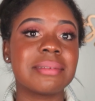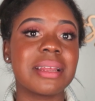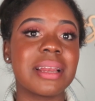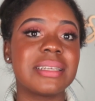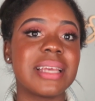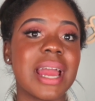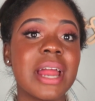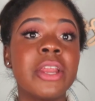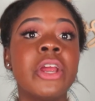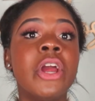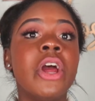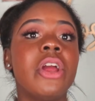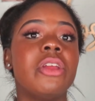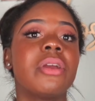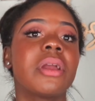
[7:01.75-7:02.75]
out of 10,
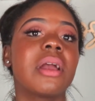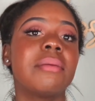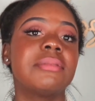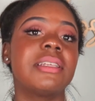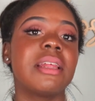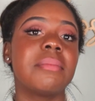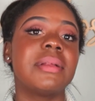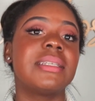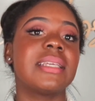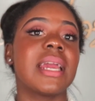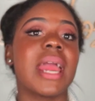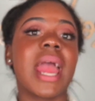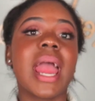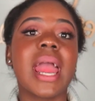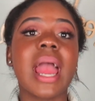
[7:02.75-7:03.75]
you can come to them and say,
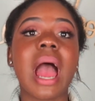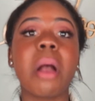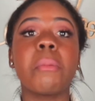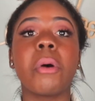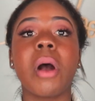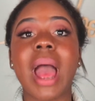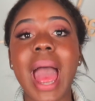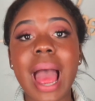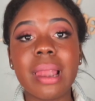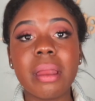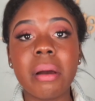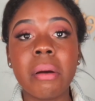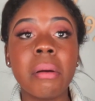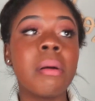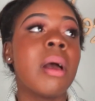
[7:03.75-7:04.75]
hey, I want
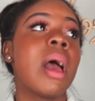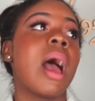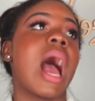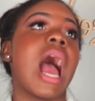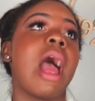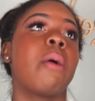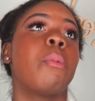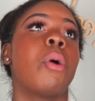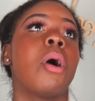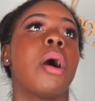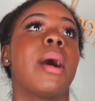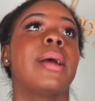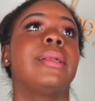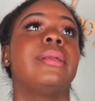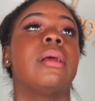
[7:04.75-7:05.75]
aloe, I
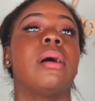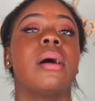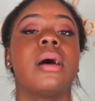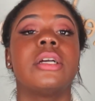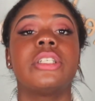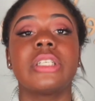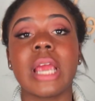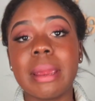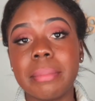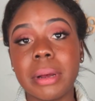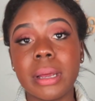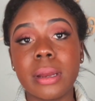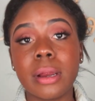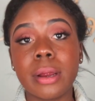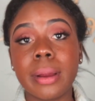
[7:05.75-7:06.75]
want shea
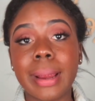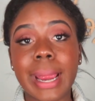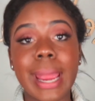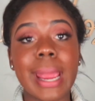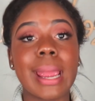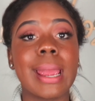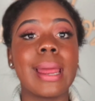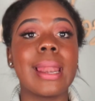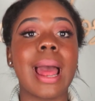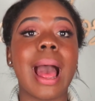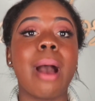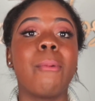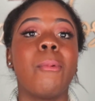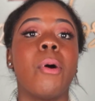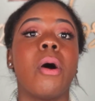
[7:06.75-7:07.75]
butter, and
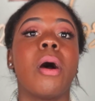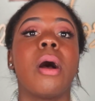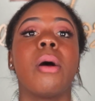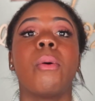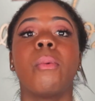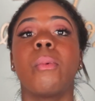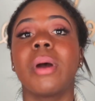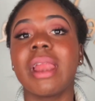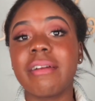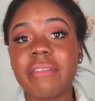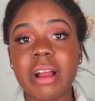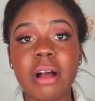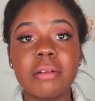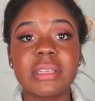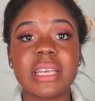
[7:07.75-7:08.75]
I want whatever
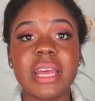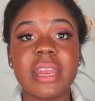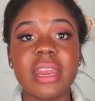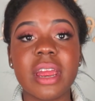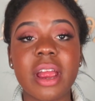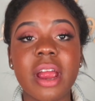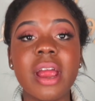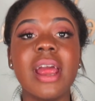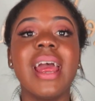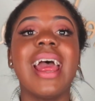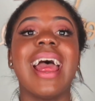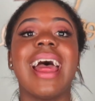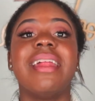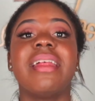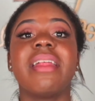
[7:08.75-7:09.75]
else in there.
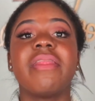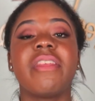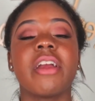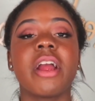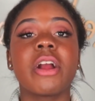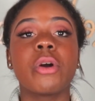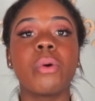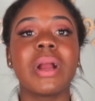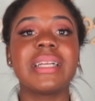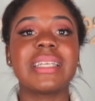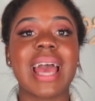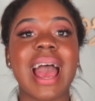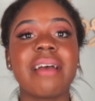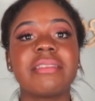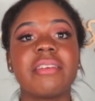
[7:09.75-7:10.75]
And then they're going to
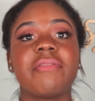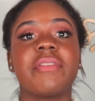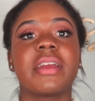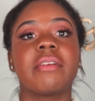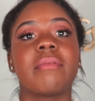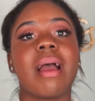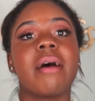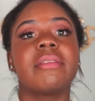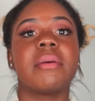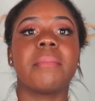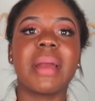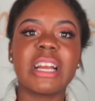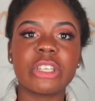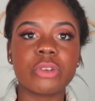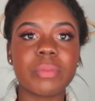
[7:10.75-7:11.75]
have to figure out the
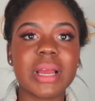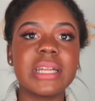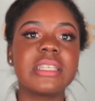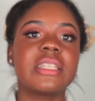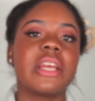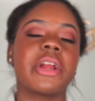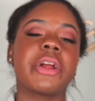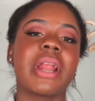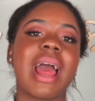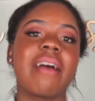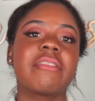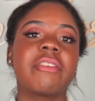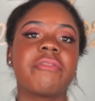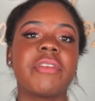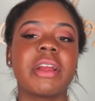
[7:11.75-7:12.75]
measurements. They're gonna have
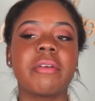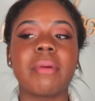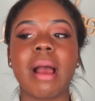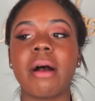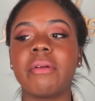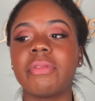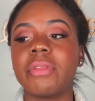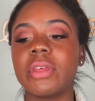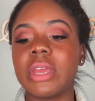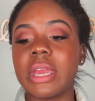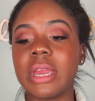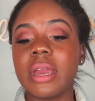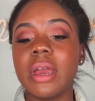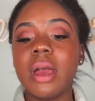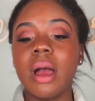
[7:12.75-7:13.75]
to figure out the